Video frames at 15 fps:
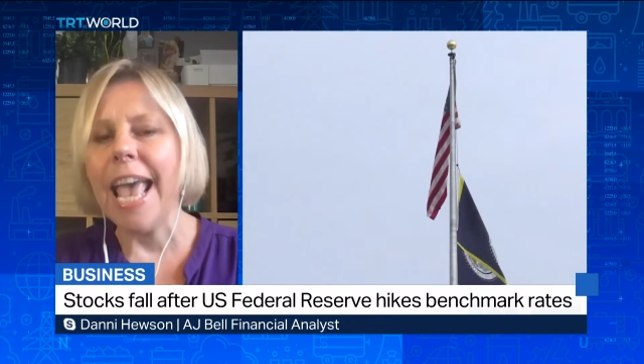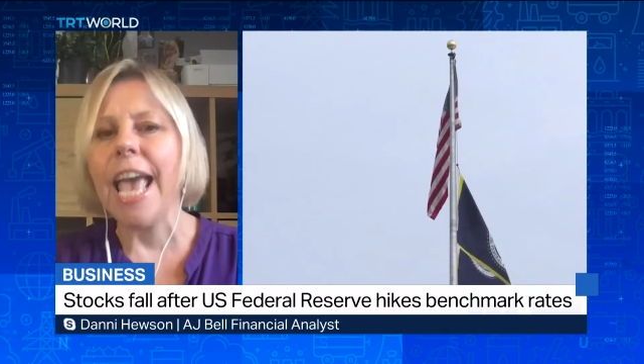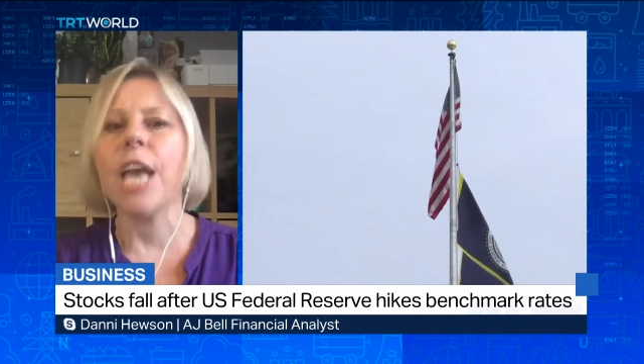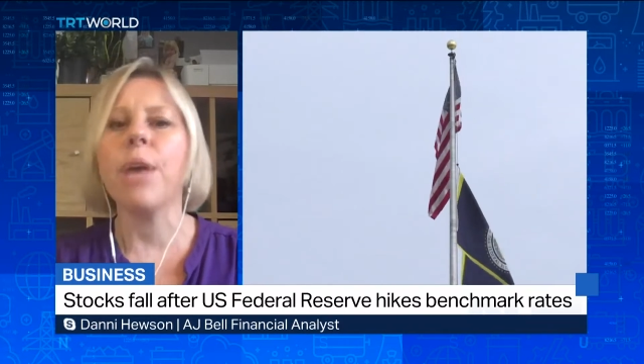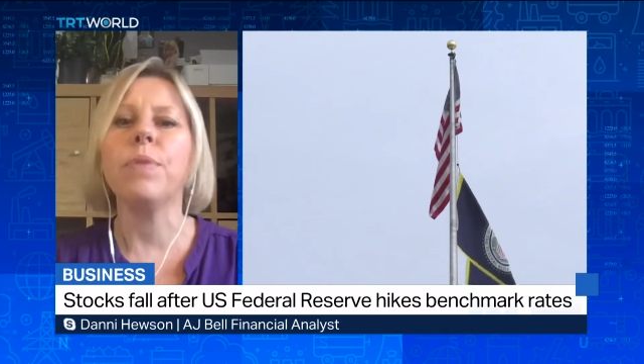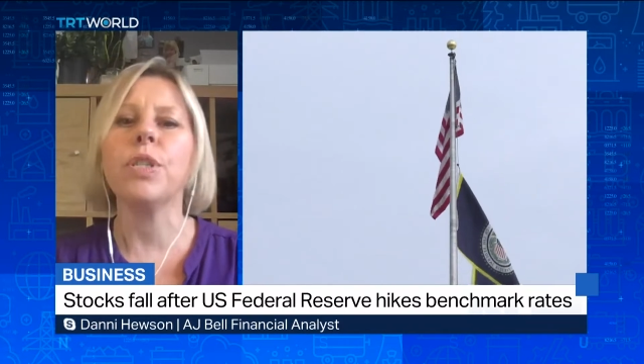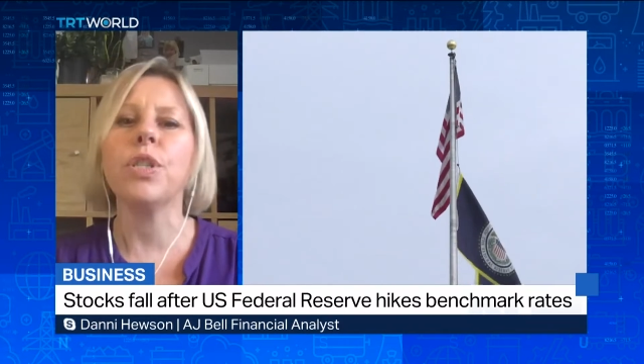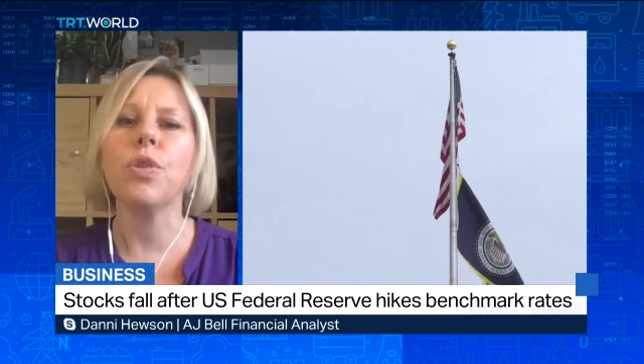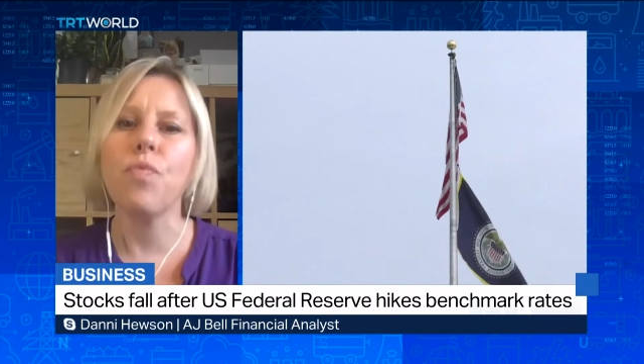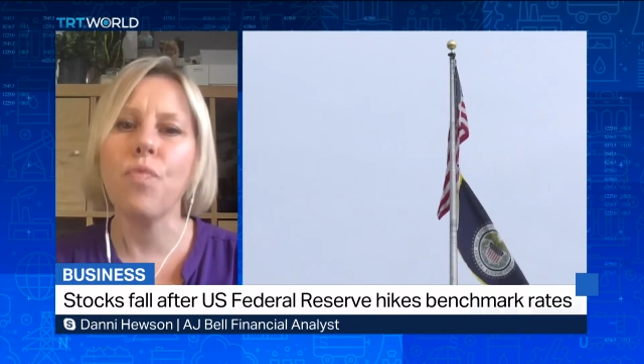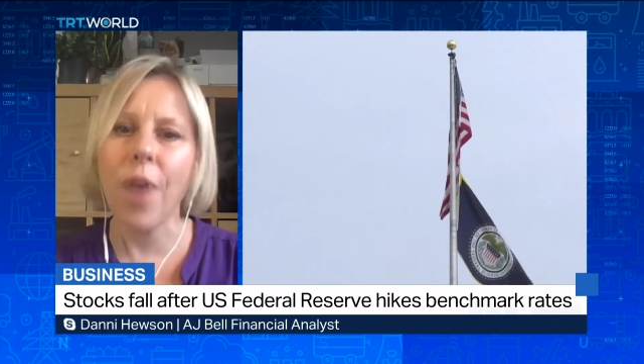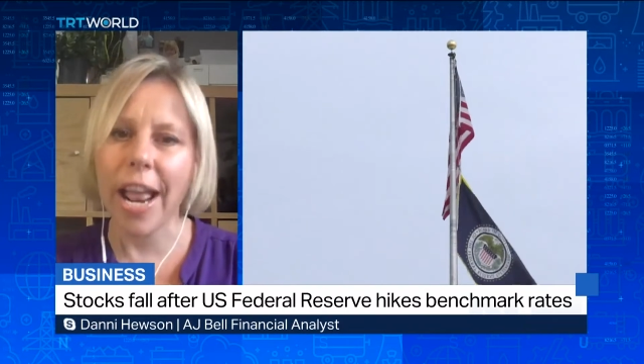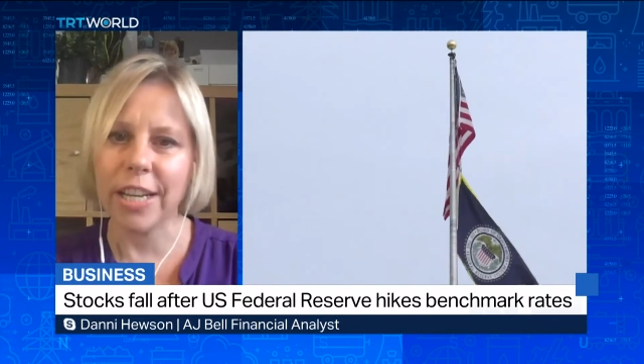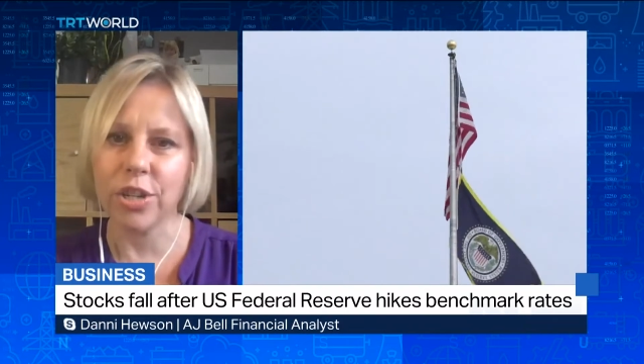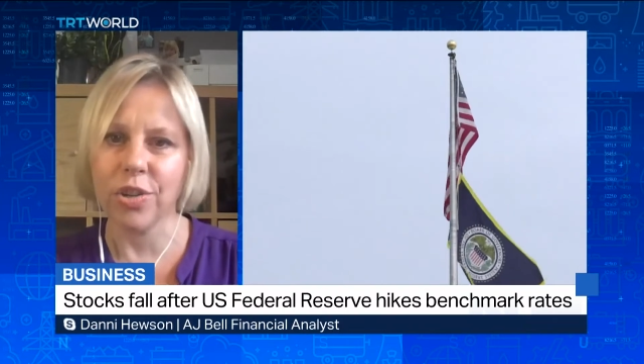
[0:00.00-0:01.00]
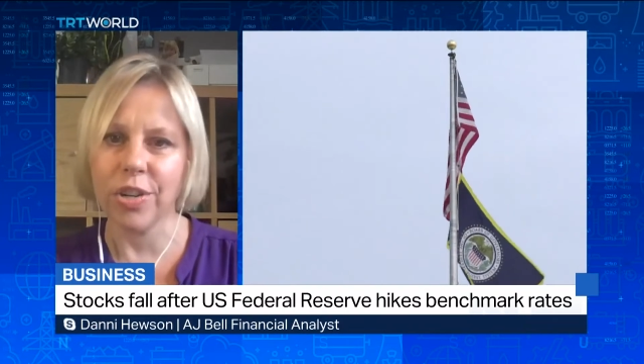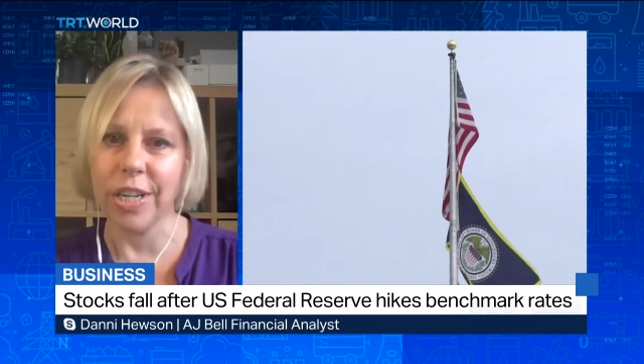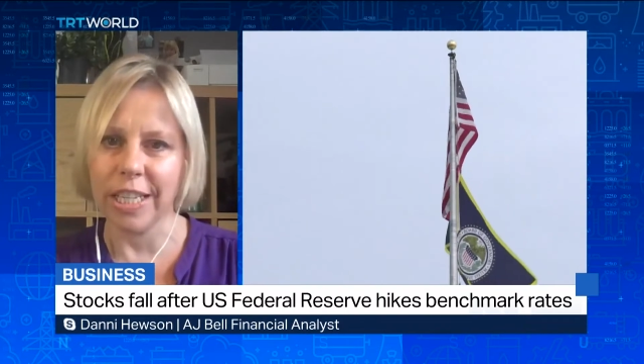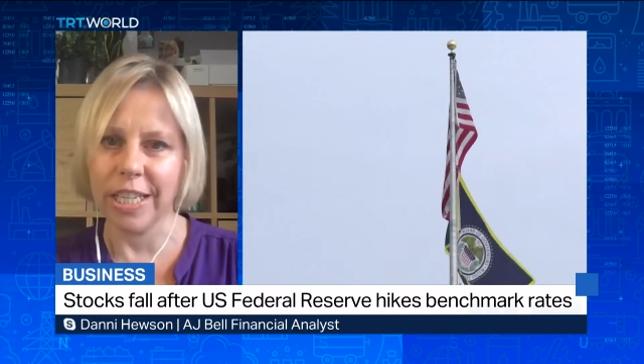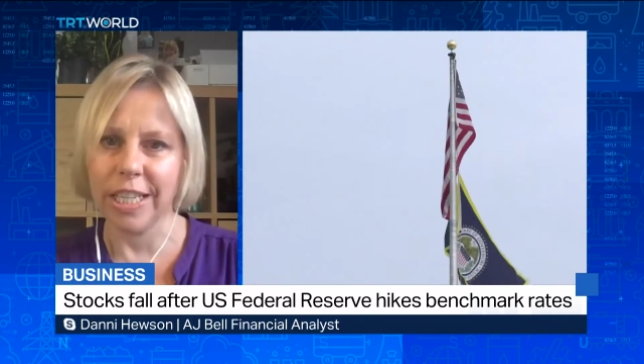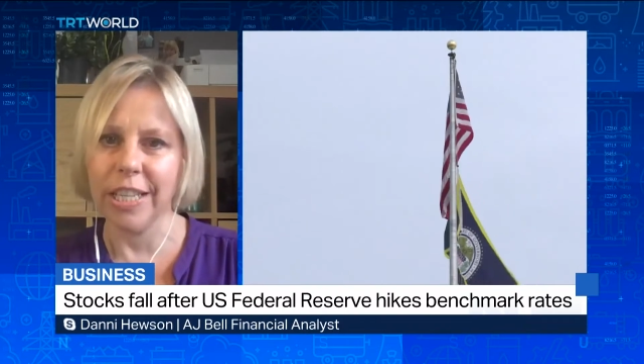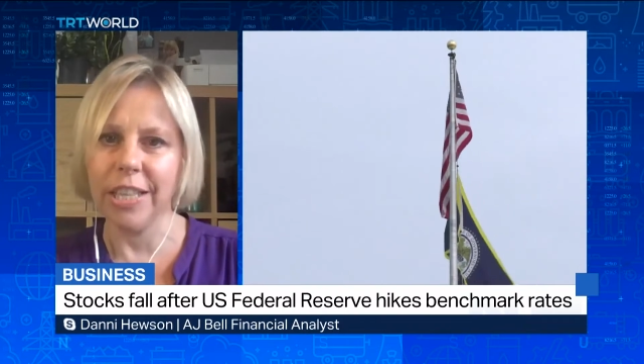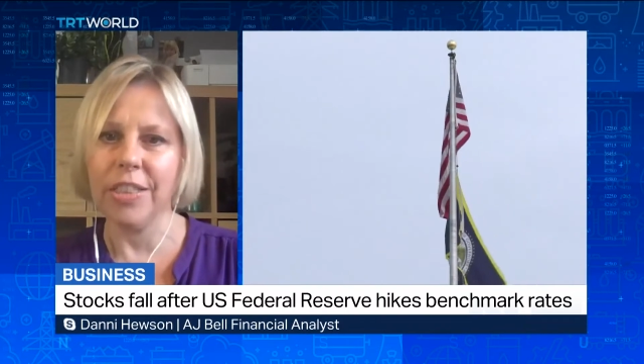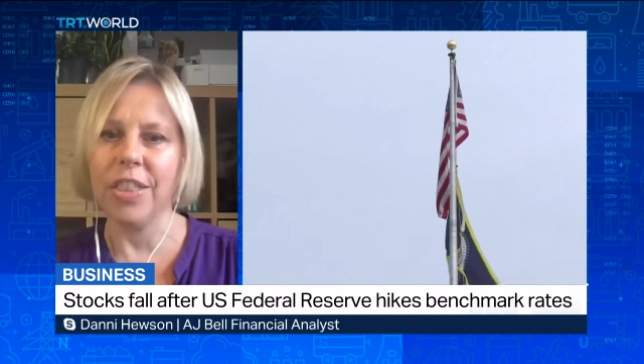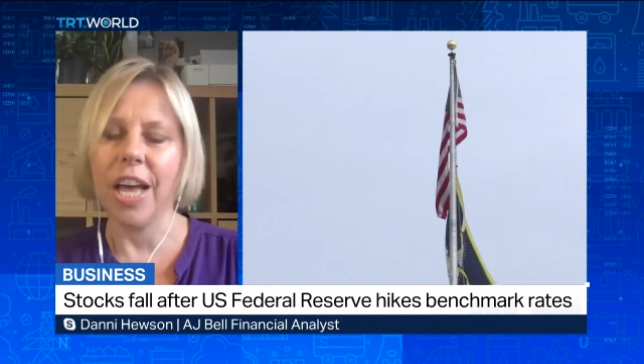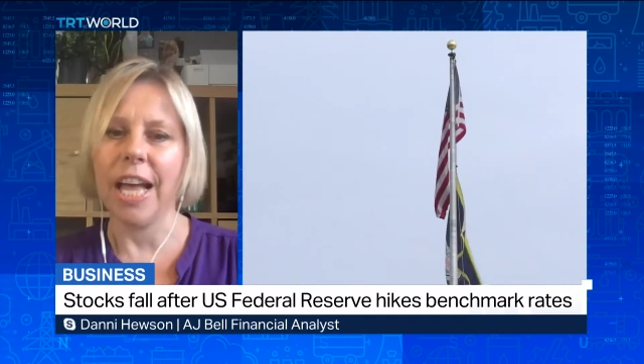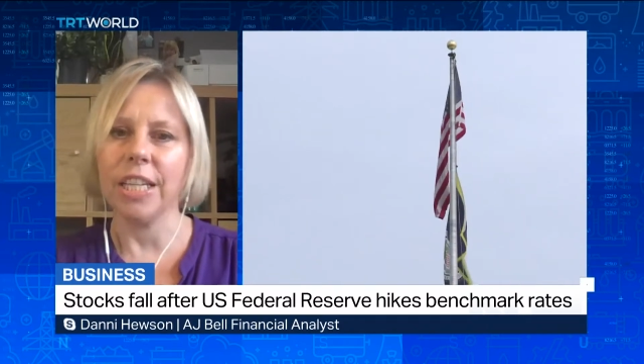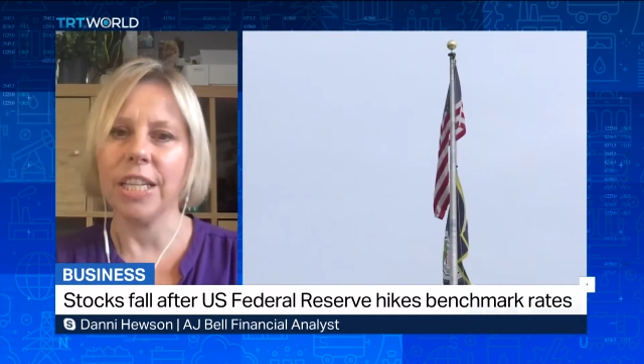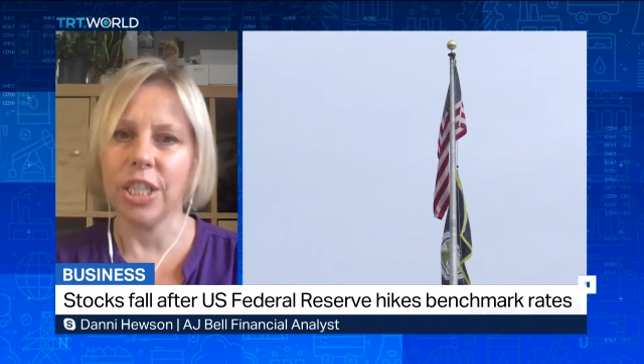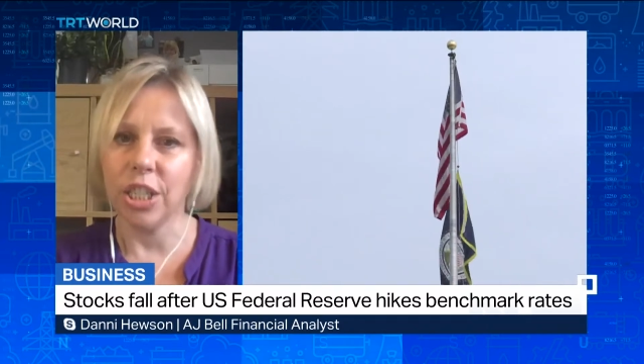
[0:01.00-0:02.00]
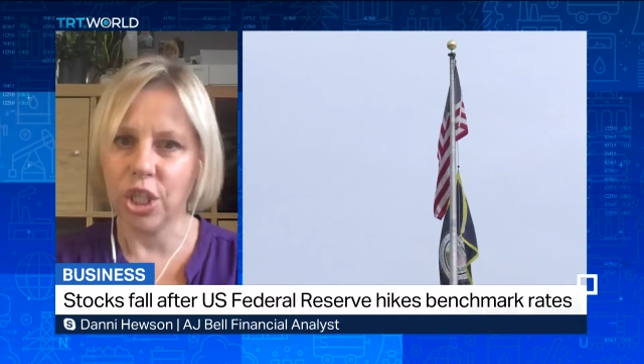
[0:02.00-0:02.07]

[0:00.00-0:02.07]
It was the rhetoric that